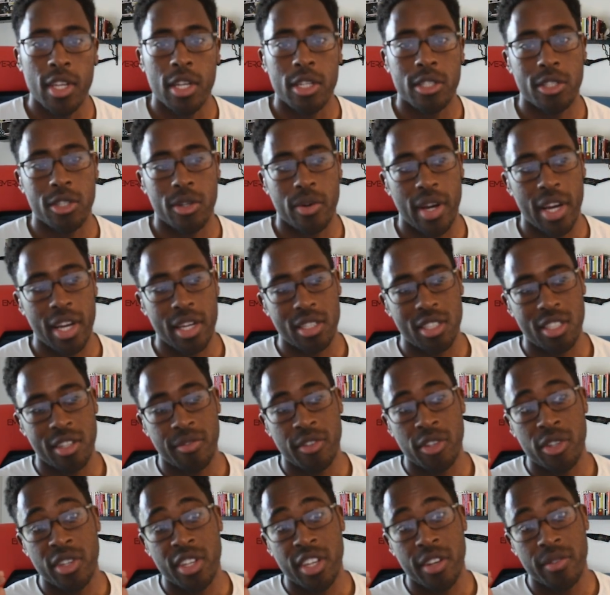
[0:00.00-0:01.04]
So X, if
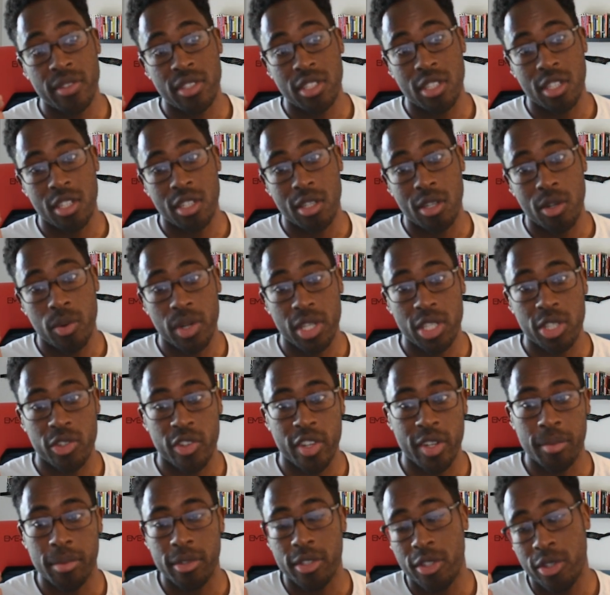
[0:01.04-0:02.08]
you could give us a quick
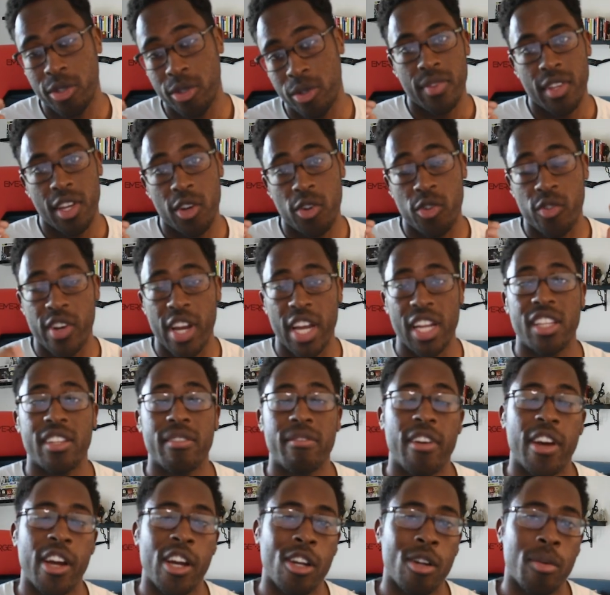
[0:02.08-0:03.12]
script to create the
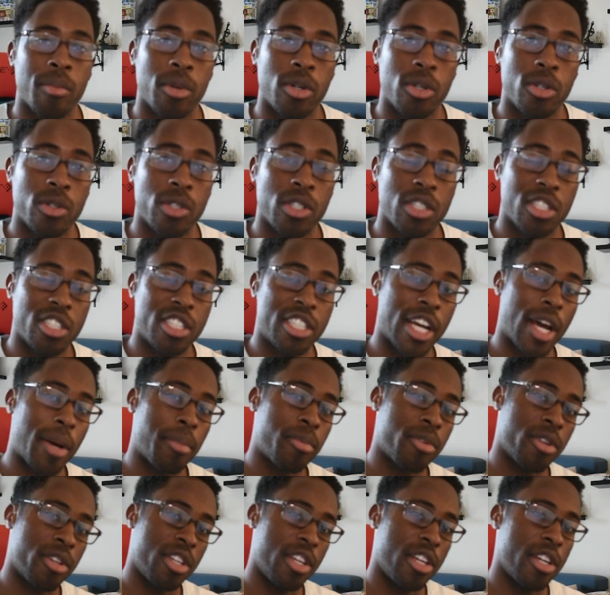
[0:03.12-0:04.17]
variable
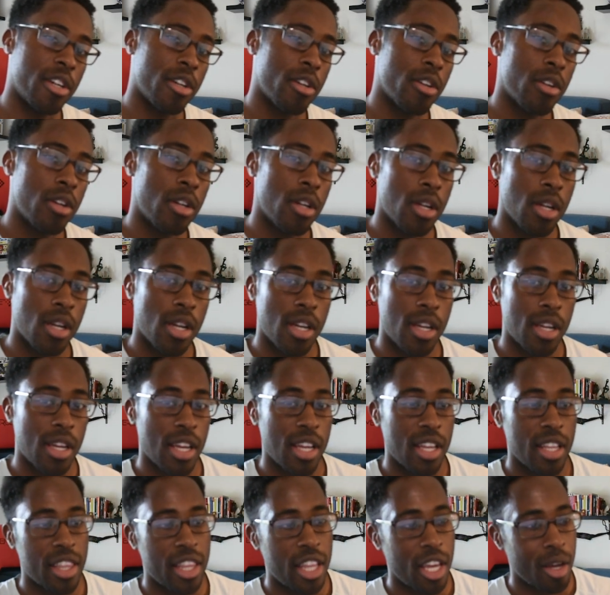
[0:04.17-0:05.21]
chapter year,
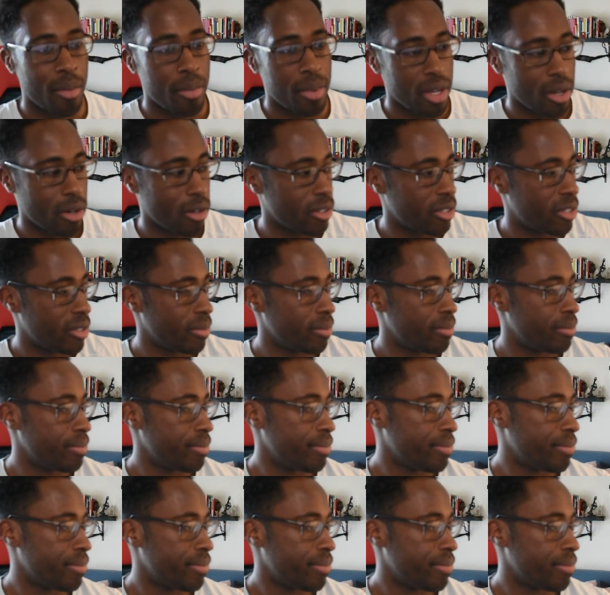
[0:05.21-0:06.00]
that would be awesome.